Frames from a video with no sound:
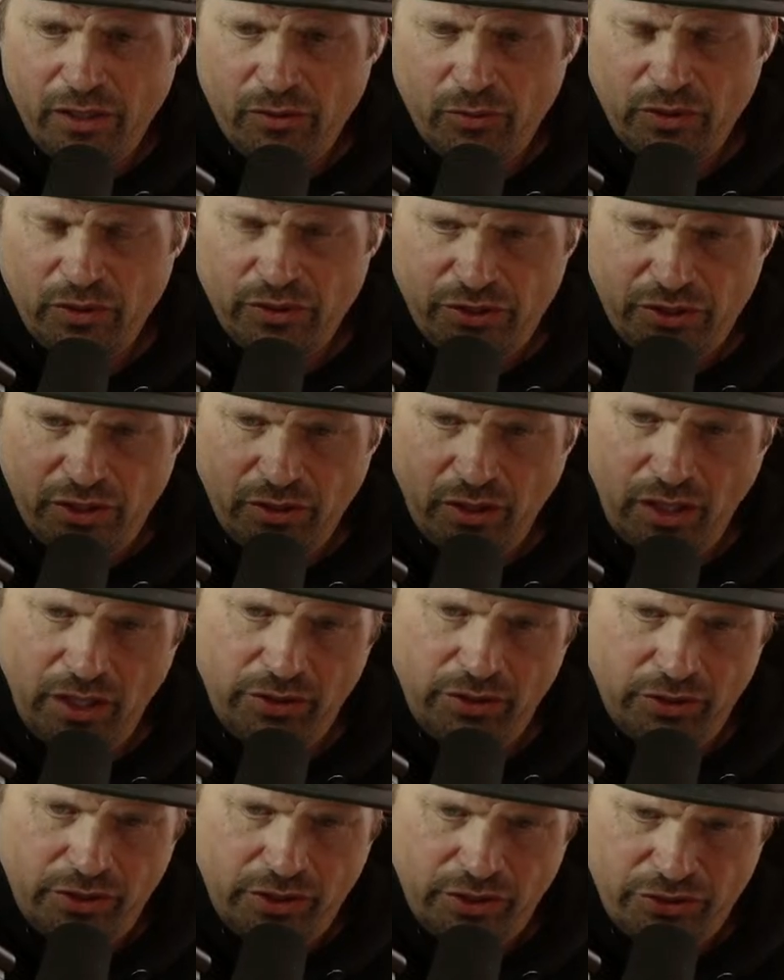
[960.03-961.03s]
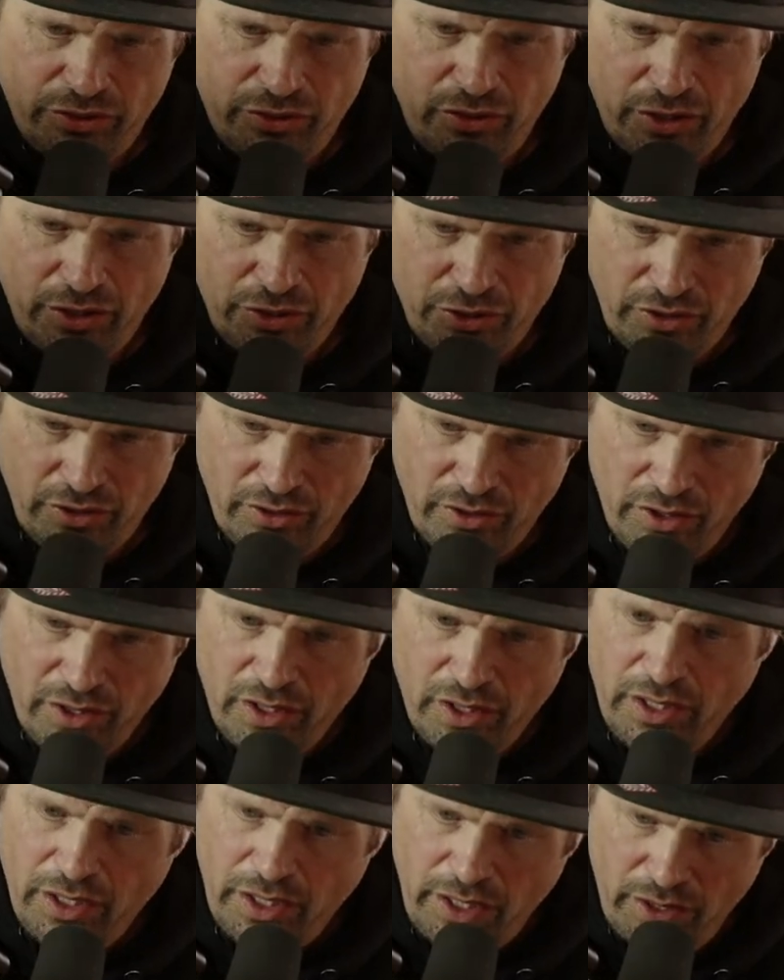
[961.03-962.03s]
We're still under construction
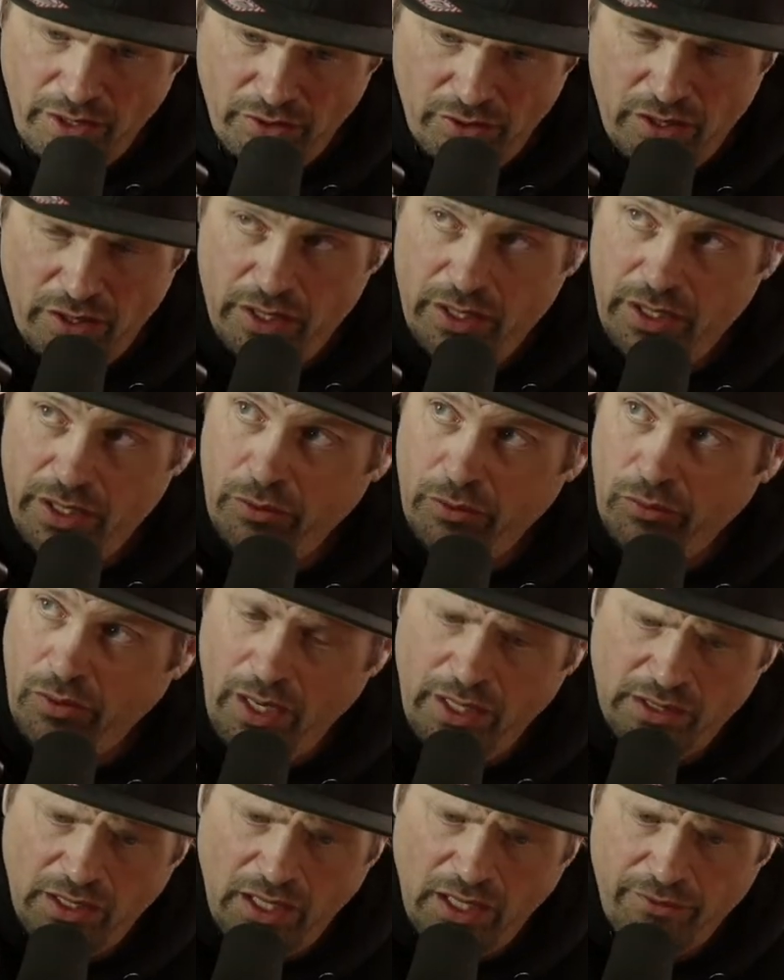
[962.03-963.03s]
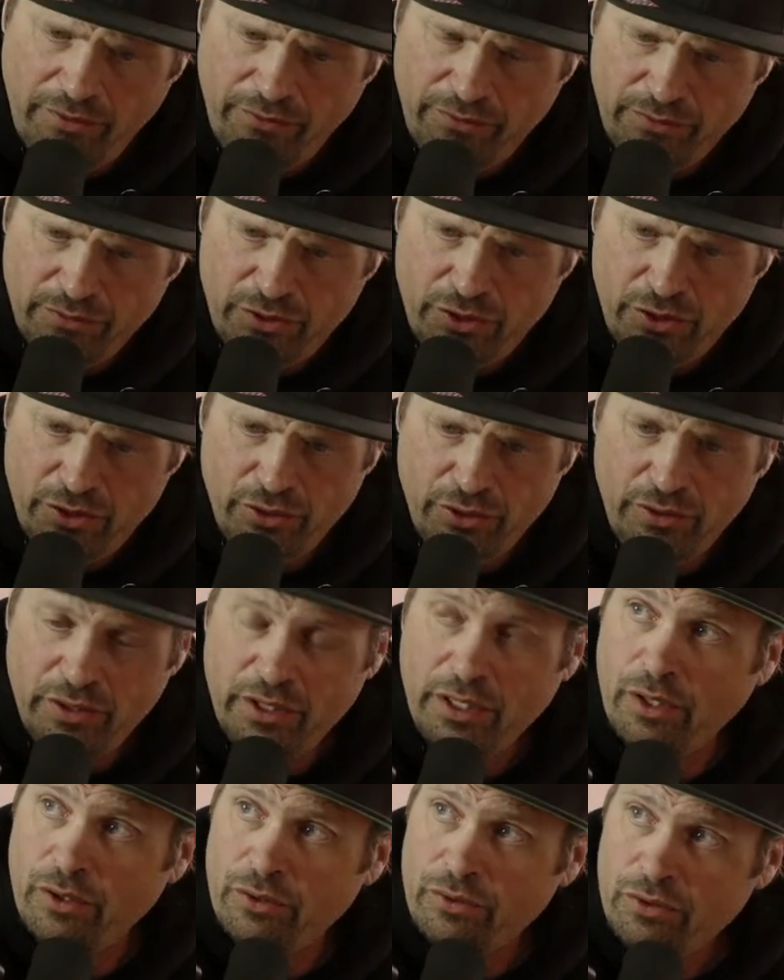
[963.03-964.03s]
here at the E-Ride Life
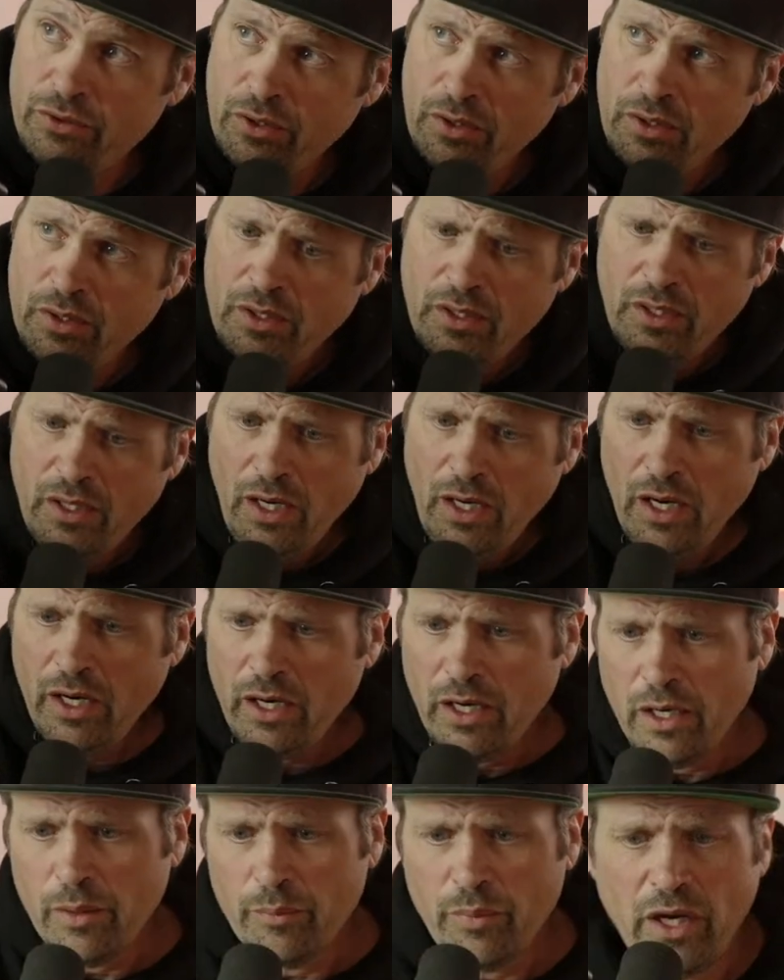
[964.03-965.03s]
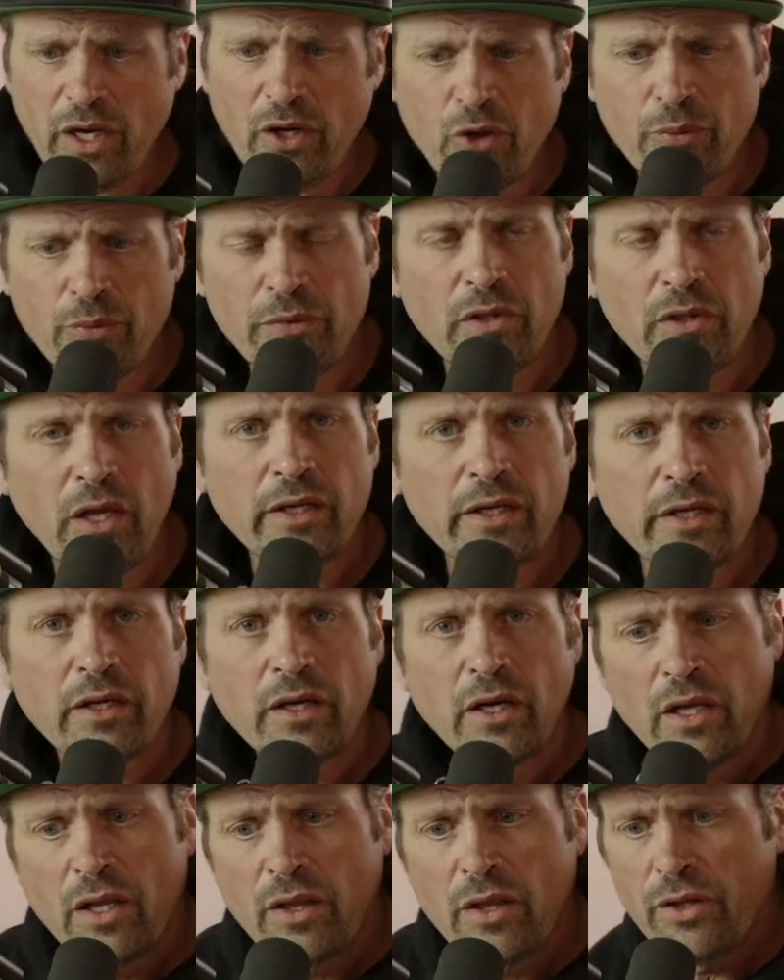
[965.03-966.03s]
Studios, but I hope you like
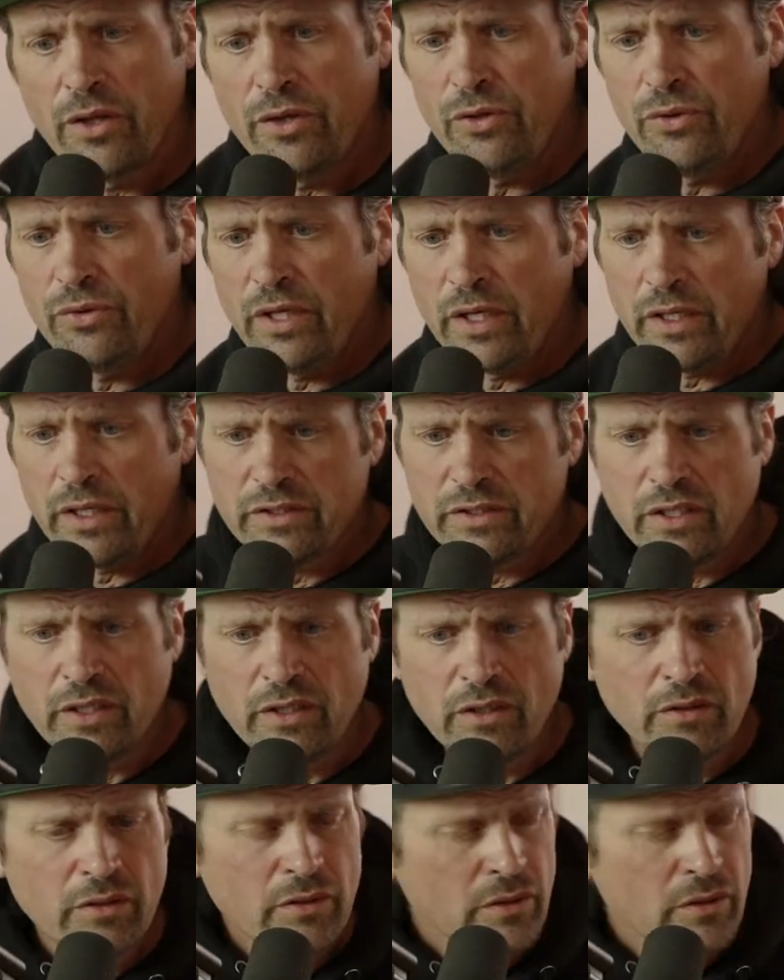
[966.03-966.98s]
the new digs here.